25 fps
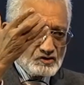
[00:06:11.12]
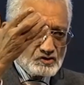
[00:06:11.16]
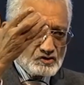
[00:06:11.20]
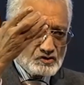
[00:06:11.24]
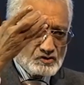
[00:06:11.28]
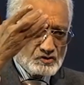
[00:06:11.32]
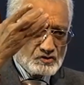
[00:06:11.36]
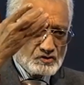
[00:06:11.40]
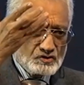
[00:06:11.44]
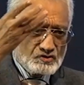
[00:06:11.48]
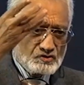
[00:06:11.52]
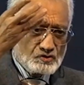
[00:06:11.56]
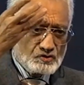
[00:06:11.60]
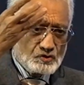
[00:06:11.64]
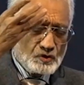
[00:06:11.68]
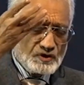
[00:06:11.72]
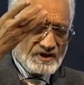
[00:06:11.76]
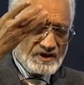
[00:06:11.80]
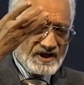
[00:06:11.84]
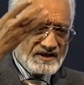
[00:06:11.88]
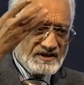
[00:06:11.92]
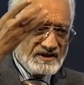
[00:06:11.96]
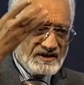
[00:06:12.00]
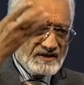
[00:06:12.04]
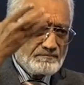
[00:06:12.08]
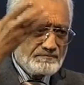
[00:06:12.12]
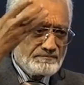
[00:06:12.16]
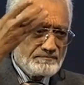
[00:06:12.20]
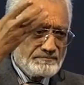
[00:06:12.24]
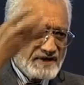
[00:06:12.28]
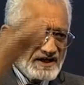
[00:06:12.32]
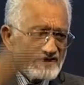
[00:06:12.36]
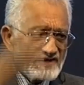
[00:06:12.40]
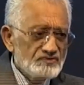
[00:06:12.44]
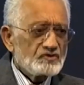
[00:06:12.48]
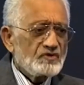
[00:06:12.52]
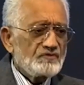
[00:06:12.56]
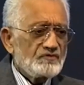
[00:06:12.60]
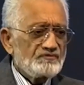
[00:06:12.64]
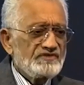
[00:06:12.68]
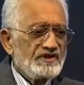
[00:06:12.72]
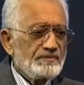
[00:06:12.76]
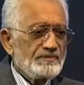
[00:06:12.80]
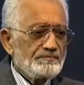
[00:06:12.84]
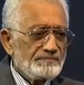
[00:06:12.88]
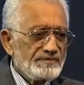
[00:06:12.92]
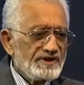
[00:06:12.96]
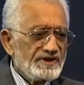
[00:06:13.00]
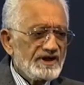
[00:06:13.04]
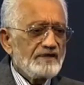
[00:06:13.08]
so that the base of the
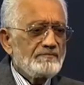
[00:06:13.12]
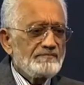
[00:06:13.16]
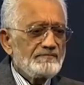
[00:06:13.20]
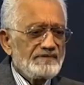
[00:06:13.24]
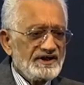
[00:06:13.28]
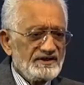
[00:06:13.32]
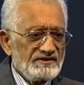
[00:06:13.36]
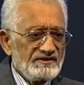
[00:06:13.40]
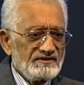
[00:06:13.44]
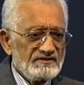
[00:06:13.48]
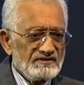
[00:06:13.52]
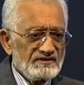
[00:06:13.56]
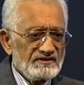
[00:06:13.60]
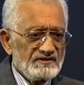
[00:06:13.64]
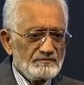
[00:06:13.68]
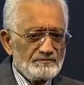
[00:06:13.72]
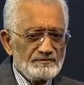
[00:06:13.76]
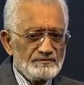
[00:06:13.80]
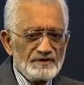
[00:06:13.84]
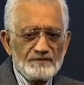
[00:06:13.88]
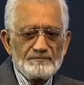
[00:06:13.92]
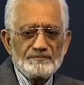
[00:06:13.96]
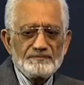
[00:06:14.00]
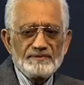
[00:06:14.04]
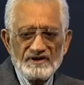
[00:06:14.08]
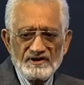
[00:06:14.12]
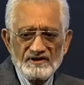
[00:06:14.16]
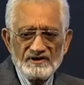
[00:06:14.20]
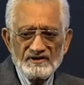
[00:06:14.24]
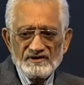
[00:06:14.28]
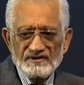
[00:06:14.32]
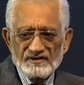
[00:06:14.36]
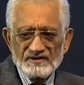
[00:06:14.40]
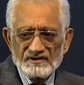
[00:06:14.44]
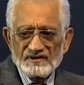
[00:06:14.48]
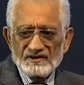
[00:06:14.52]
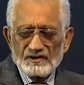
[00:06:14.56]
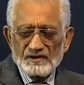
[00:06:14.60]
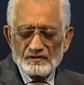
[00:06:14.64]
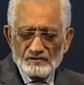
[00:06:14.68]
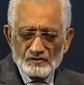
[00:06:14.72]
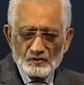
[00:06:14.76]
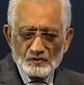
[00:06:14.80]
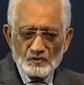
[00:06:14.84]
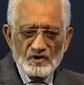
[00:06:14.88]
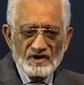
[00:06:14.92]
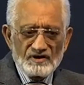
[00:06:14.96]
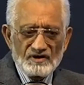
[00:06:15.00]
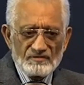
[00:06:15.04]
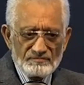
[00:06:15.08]
pyramid, people who
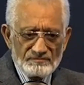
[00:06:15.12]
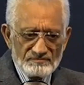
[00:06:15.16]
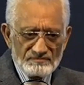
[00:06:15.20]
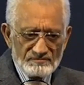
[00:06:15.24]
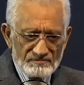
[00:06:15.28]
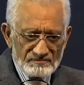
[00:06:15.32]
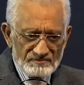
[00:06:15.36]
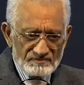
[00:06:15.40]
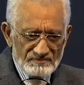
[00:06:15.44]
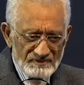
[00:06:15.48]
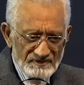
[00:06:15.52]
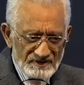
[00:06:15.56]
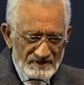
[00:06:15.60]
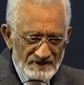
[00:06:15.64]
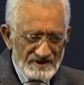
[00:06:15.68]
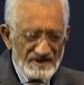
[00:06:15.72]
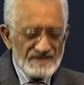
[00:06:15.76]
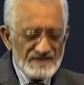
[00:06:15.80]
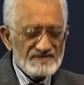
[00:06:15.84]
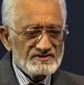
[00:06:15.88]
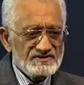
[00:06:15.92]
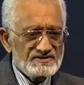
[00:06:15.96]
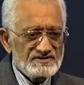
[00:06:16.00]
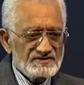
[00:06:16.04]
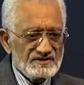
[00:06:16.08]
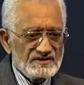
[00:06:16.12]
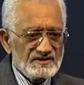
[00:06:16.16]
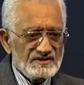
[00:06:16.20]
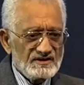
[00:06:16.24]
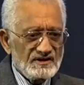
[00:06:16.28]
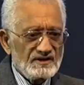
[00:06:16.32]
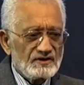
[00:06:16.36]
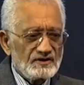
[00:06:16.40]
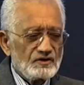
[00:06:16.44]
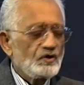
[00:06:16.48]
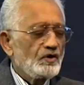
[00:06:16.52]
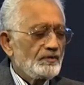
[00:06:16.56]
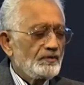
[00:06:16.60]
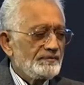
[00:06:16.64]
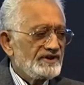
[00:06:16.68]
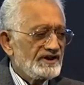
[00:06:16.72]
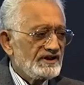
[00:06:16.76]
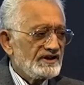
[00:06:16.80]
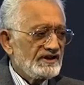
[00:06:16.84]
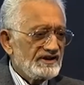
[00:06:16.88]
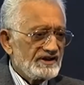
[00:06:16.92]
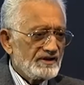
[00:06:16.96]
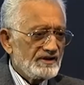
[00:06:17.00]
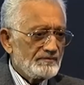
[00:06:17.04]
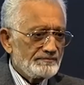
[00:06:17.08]
are less
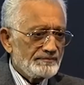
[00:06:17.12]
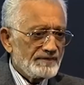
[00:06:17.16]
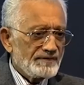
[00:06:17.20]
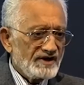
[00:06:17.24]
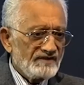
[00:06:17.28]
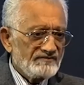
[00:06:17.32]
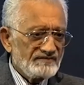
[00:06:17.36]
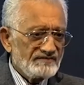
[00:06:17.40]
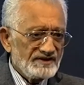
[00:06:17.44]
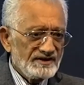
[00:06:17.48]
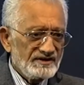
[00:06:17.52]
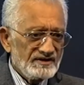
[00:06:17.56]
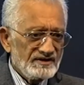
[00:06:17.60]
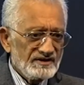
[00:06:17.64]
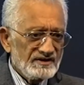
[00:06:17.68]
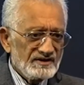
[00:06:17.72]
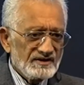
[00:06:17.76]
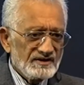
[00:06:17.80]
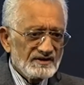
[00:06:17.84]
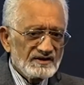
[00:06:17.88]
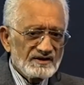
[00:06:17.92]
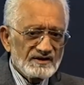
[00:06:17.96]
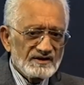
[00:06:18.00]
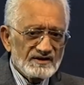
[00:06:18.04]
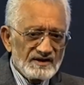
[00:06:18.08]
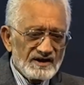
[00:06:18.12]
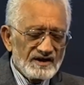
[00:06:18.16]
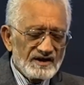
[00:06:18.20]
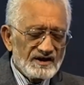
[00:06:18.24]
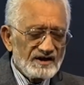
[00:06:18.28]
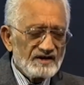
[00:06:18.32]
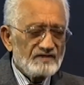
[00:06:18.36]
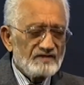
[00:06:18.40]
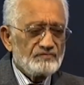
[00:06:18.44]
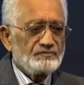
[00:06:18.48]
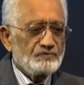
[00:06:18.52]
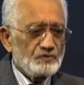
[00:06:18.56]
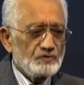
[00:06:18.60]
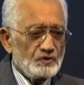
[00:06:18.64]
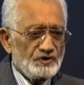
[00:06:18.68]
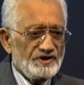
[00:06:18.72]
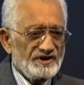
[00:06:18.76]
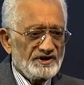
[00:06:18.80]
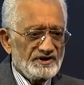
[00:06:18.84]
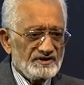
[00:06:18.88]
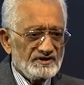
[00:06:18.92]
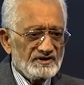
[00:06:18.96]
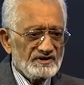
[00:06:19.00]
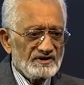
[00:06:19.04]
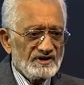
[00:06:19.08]
economically empowered, they can afford it.
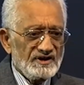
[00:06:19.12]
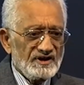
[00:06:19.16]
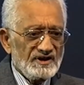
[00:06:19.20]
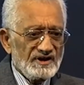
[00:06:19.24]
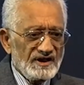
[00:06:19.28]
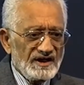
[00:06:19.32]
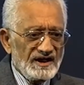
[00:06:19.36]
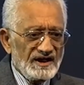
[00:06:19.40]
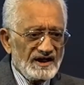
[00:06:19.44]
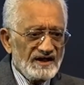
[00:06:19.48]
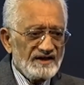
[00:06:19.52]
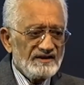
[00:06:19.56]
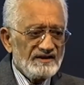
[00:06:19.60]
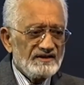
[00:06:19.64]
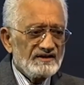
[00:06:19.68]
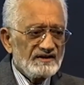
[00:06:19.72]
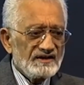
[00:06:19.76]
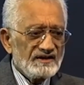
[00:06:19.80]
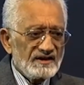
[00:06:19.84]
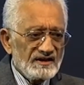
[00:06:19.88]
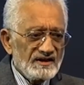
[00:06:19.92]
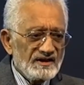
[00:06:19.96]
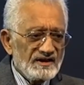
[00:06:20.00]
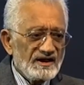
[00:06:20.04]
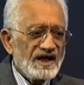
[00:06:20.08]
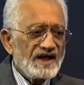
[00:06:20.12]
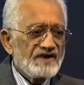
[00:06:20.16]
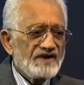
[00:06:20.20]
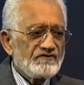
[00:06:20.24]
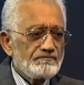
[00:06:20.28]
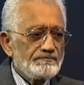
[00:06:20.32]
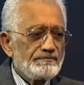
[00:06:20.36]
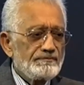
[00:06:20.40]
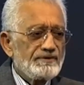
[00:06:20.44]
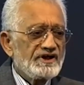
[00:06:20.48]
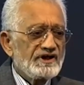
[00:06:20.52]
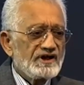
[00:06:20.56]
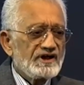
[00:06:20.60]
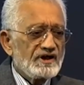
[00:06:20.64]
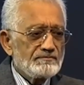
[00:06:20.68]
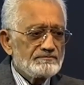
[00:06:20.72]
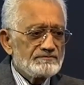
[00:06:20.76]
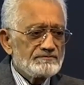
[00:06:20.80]
And life becomes,